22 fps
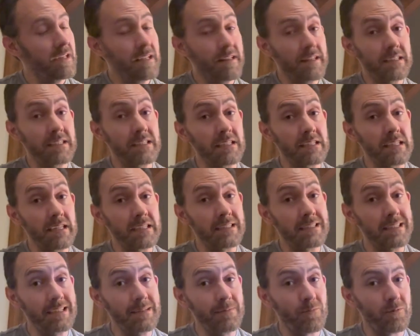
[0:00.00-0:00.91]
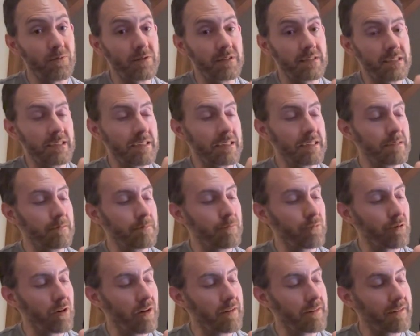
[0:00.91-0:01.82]
this is a Seymour Duncan
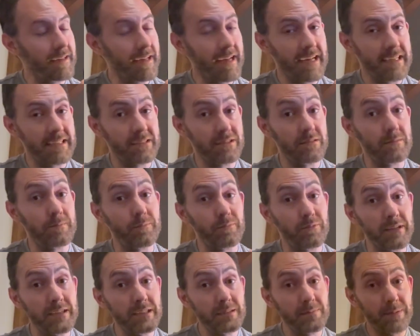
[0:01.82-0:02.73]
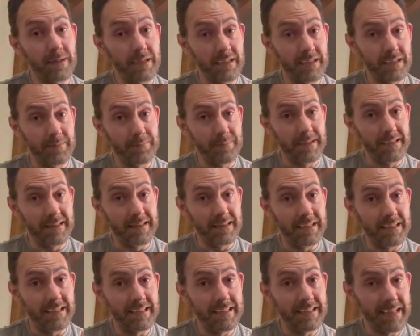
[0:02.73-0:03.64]
Broadcaster bridge pickup in
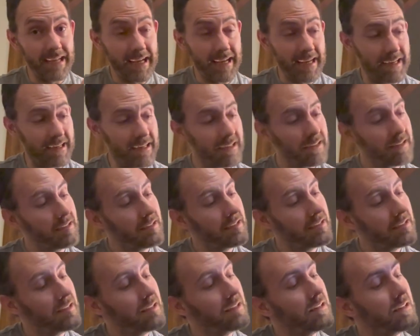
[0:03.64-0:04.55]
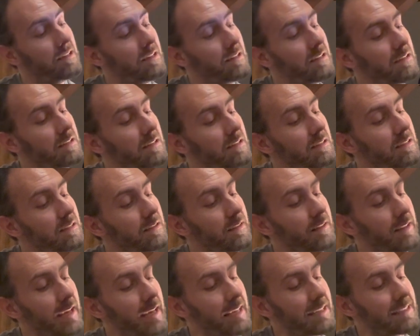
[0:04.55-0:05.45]
the neck
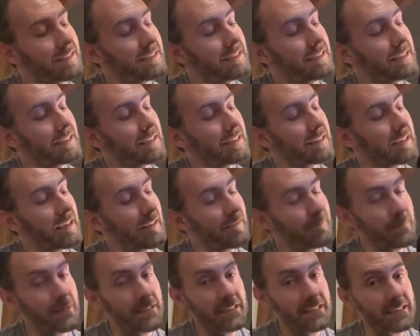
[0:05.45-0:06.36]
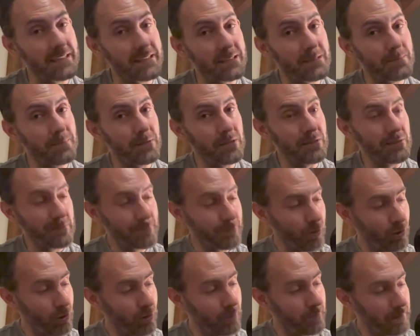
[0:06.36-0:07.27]
that gave me the exposed
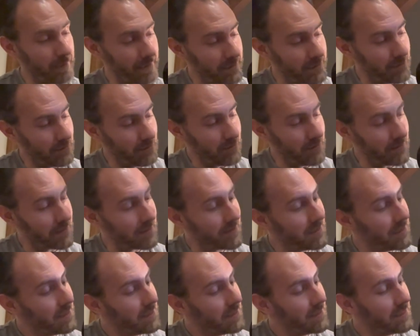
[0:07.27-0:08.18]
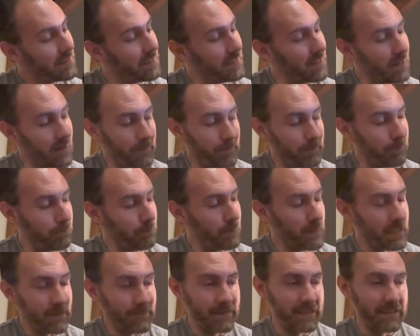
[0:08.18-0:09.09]
pole piece look
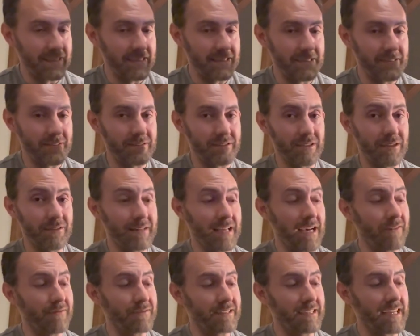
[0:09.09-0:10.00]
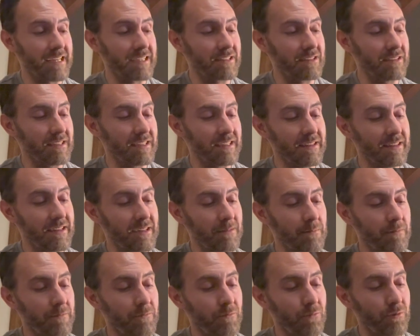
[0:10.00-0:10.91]
many years ago. That was actually in there
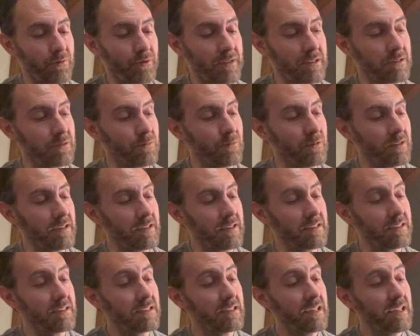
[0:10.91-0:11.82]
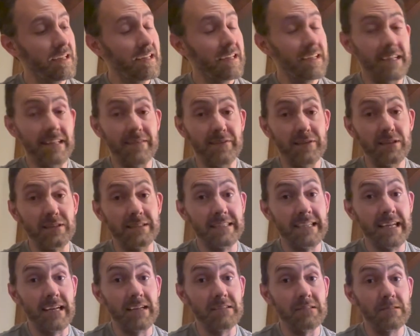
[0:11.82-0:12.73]
before this was. And this
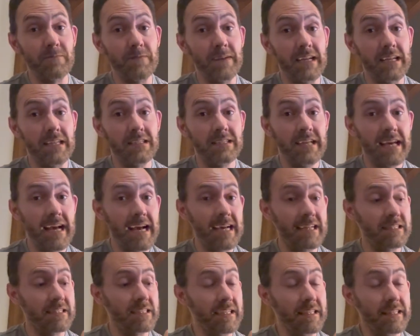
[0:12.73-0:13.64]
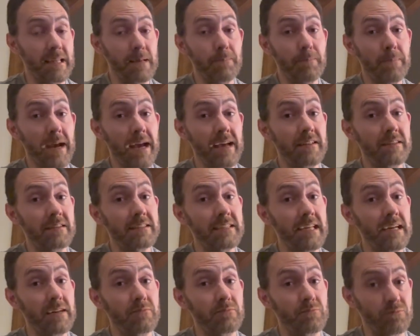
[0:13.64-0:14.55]
sounds fantastic, and they balance
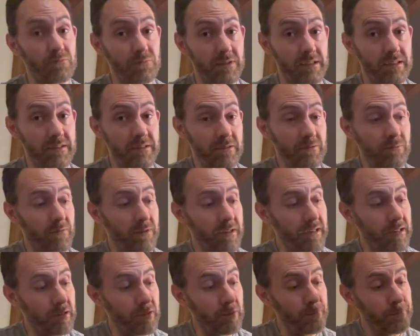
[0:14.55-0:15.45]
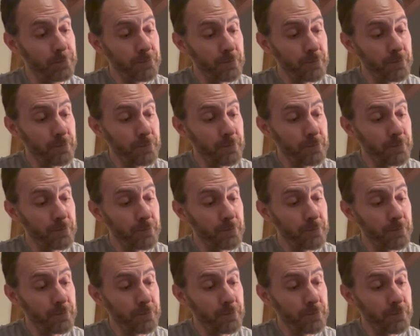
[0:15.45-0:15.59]
out really well.